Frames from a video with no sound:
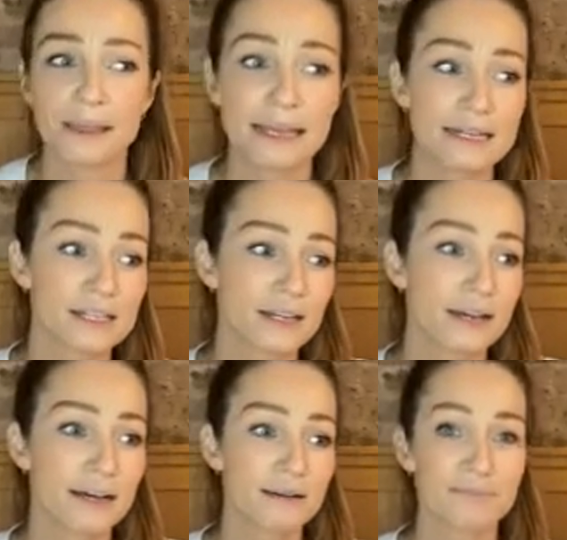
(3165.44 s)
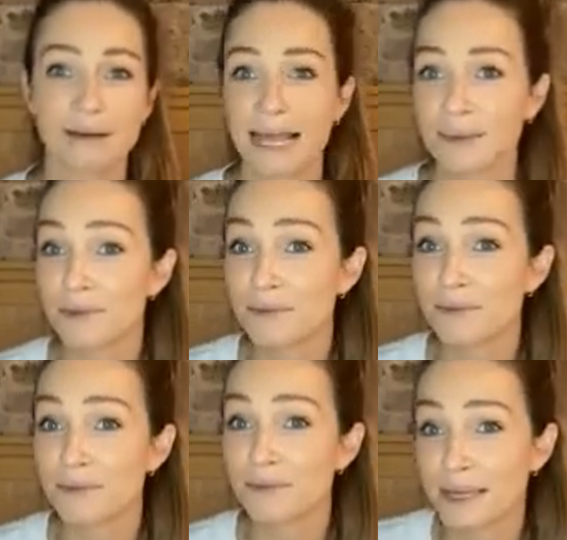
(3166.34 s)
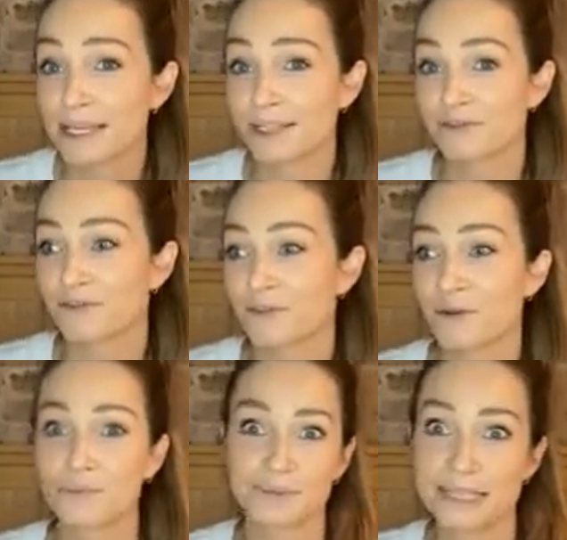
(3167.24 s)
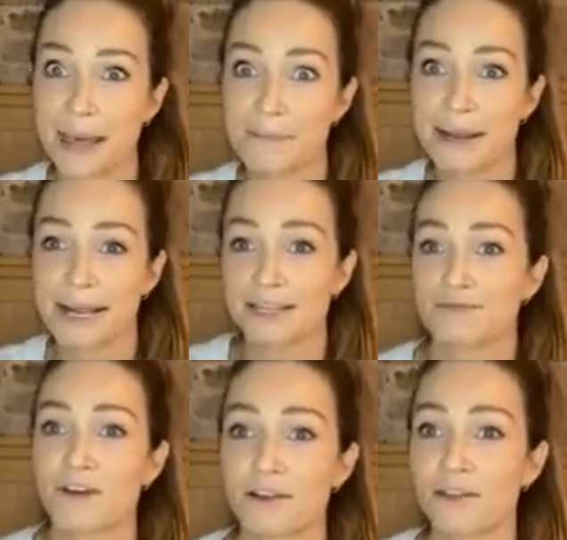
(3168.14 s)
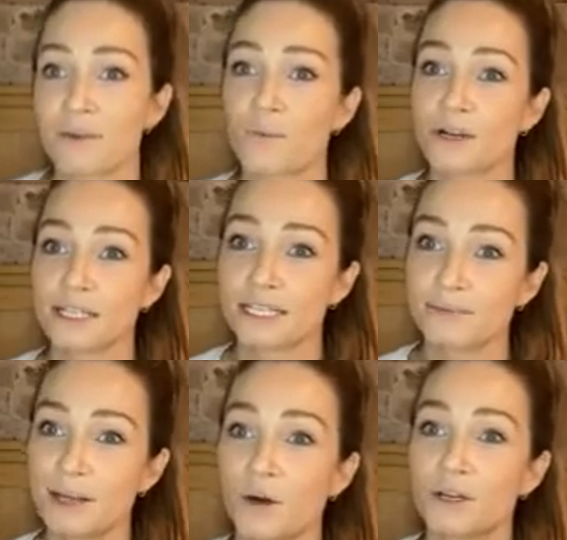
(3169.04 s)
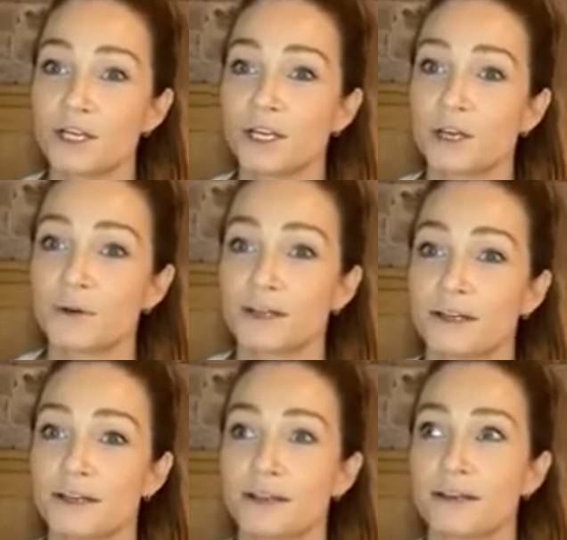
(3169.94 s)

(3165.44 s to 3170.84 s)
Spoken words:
into playing with Barbies for 10 minutes rather than wanting to be on you. And